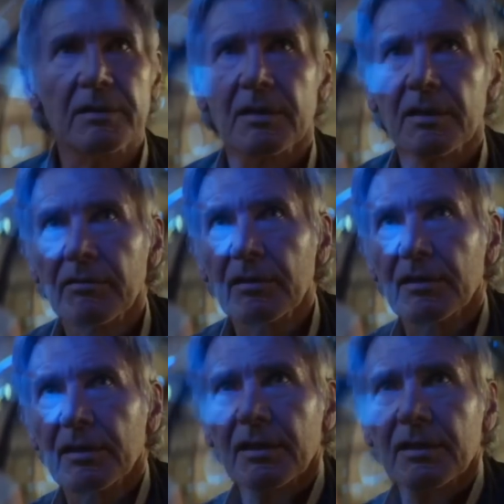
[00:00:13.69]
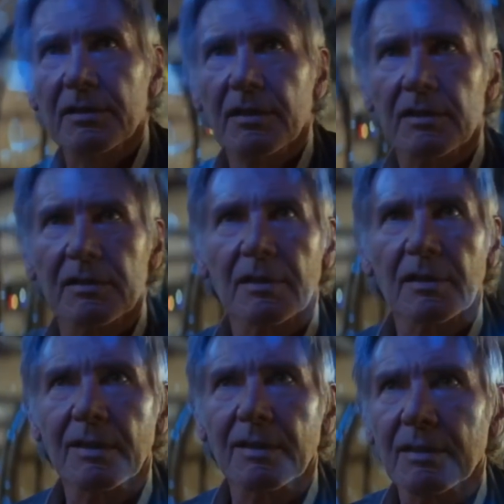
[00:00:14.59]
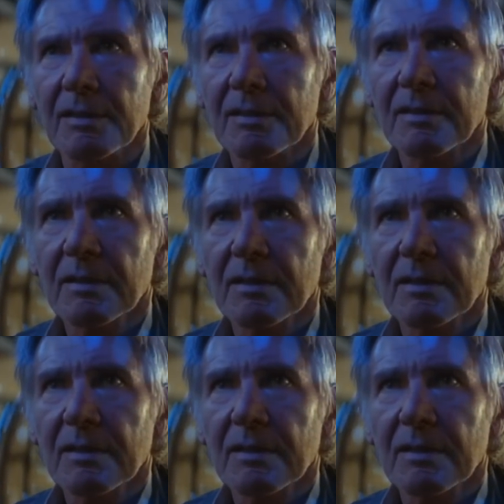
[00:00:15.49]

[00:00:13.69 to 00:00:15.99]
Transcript: While I can surely understand that Luke is in